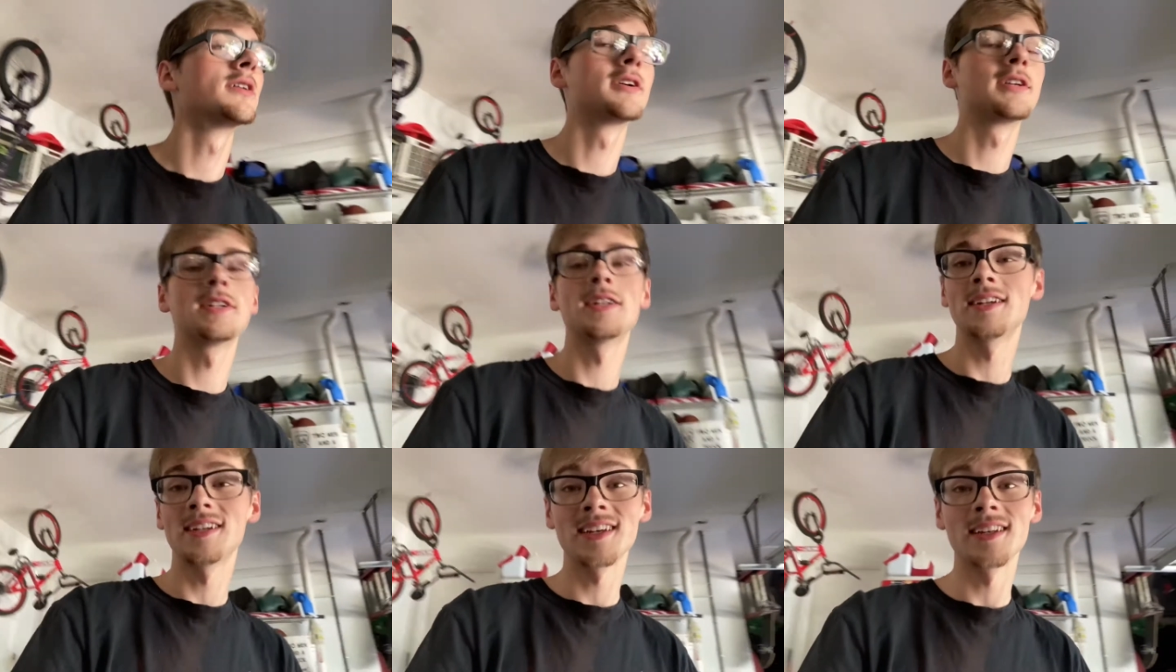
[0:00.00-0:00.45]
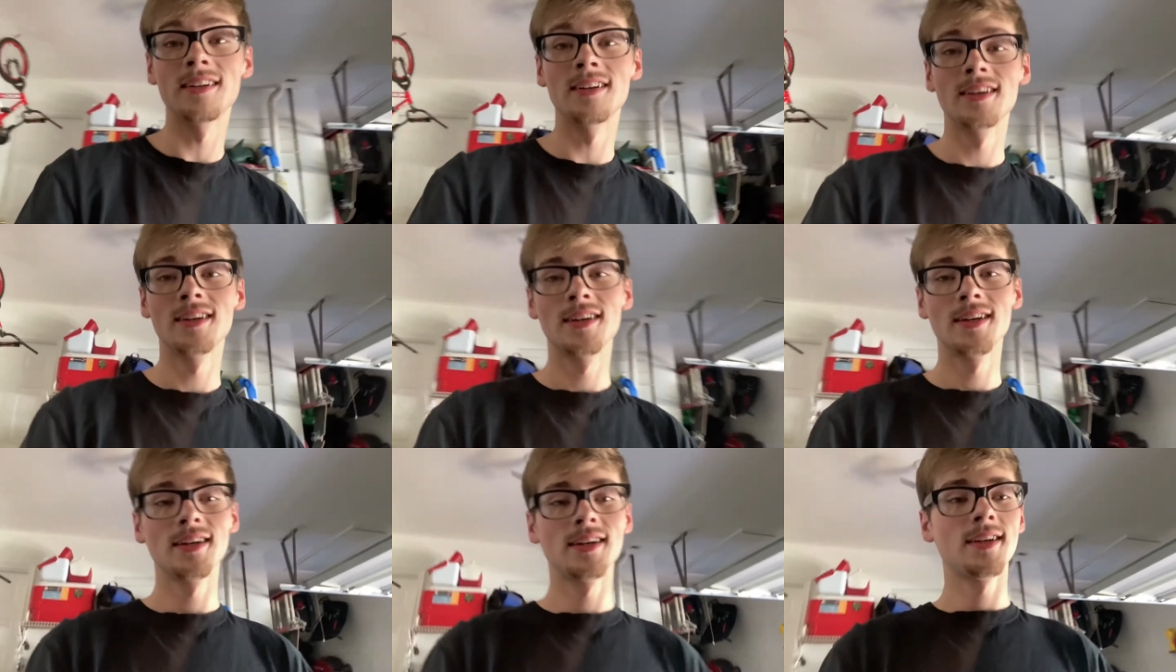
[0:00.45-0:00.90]
I did.
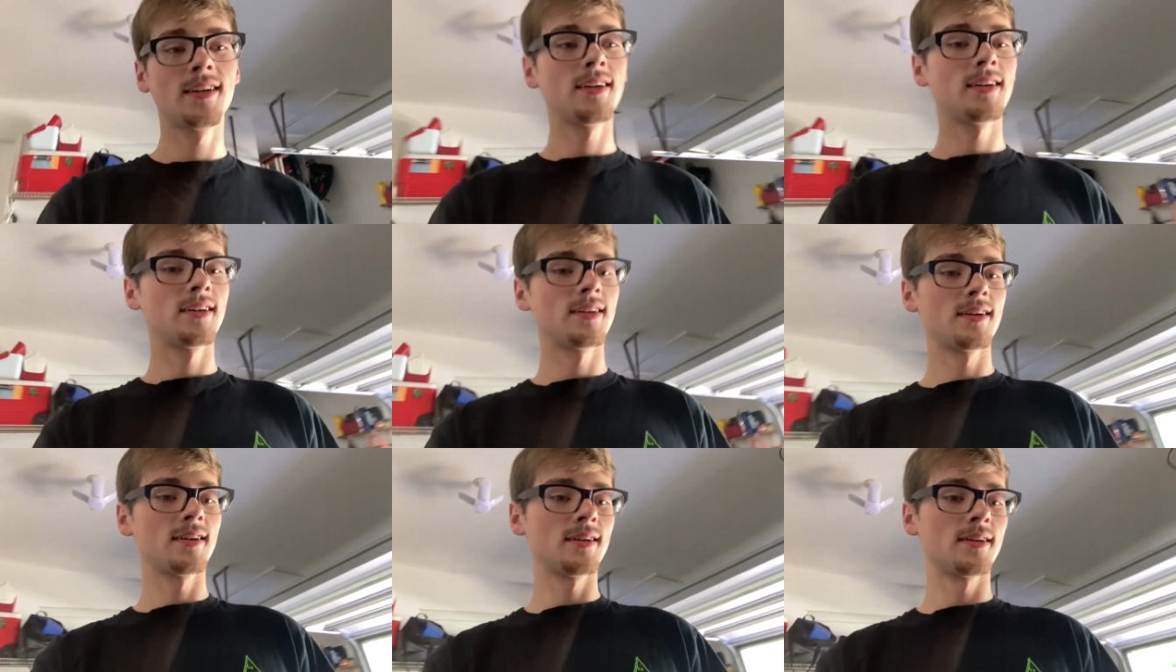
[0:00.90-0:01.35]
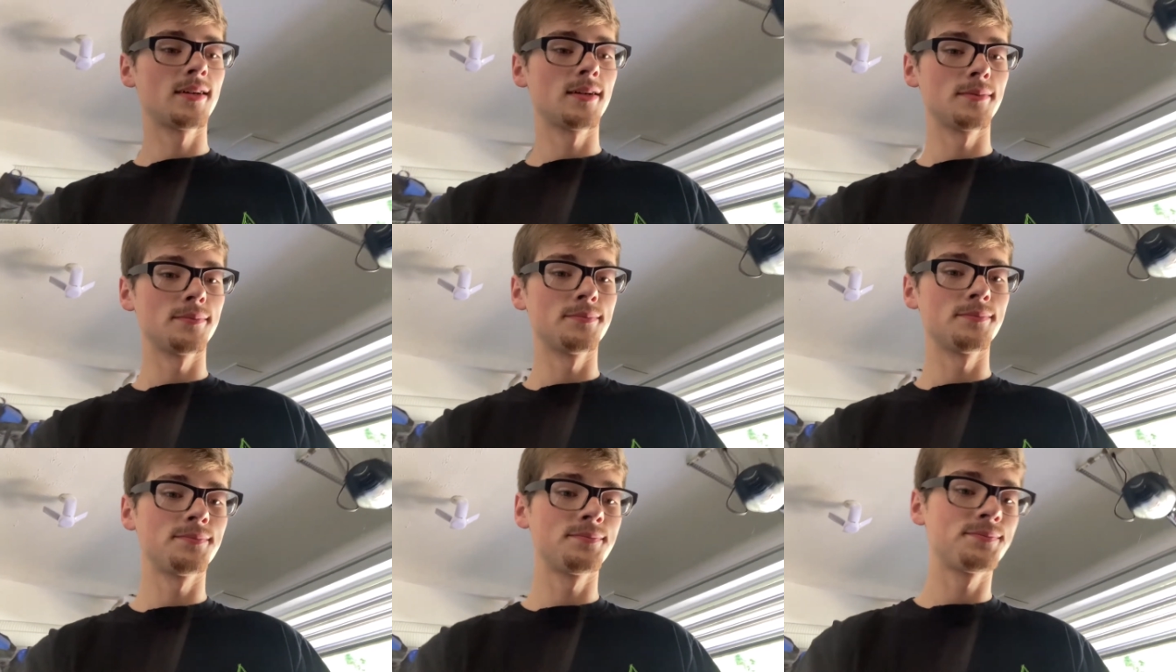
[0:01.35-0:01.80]

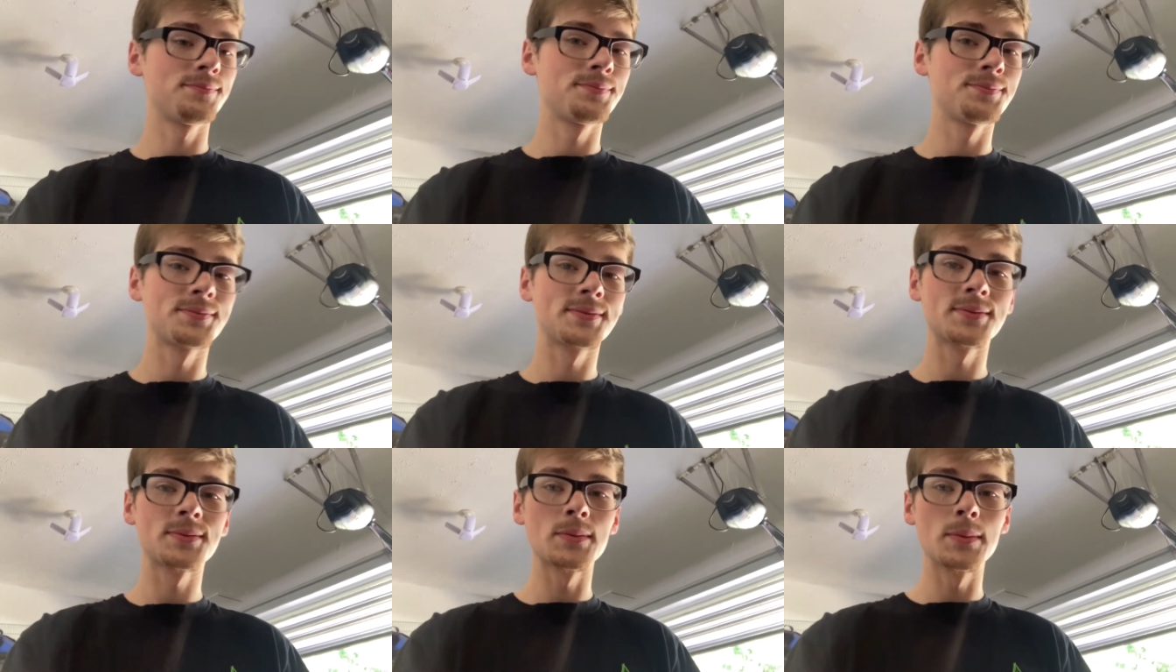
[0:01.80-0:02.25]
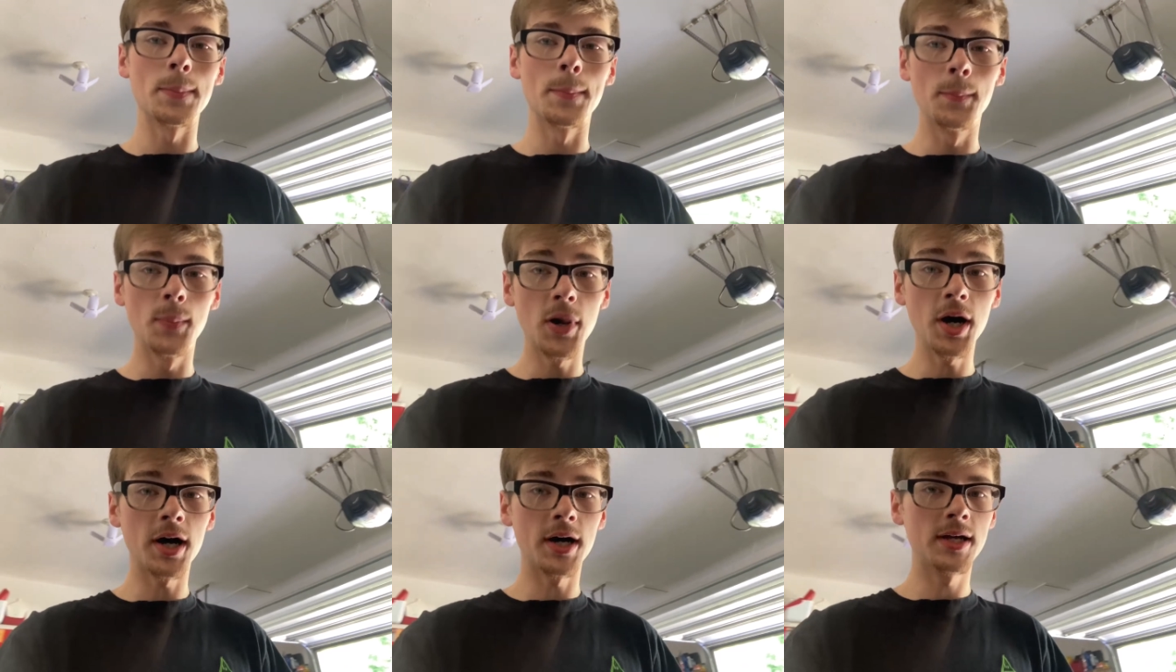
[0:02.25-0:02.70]
Um,
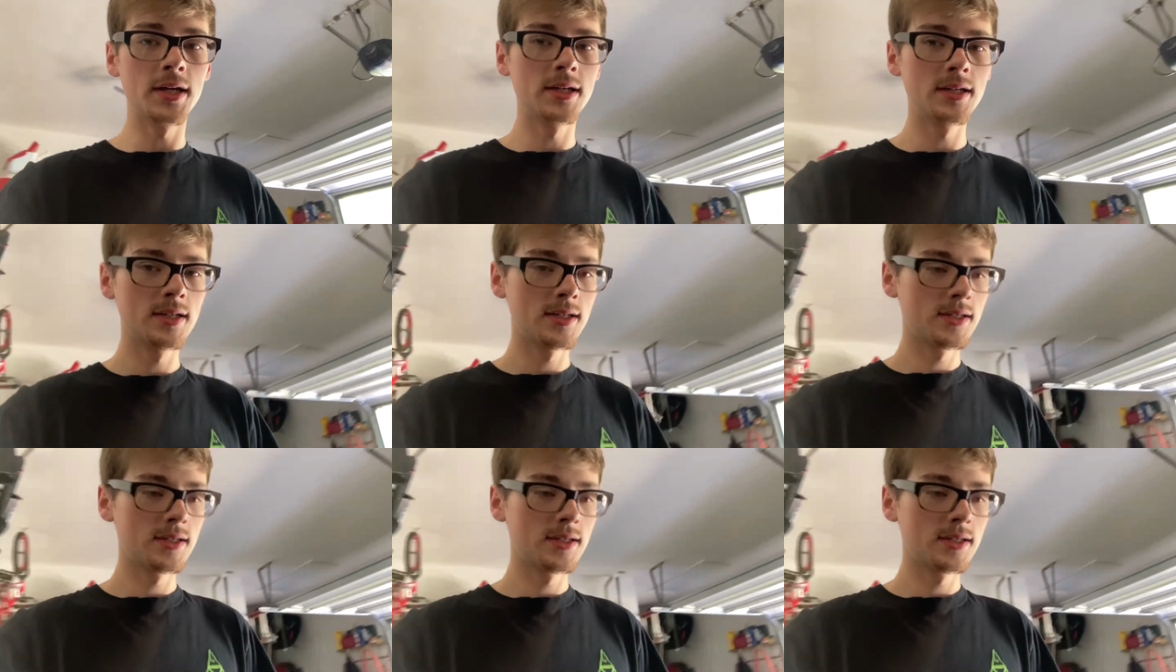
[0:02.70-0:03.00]
but